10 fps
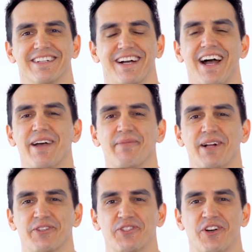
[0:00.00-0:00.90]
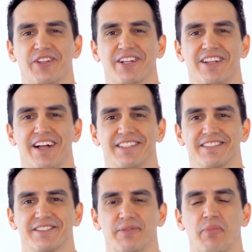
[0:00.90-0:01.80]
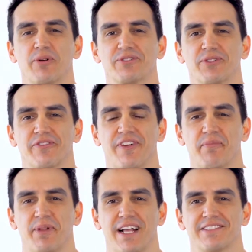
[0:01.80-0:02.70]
Hi, I'm Dr. Charlie Galanis, board-certified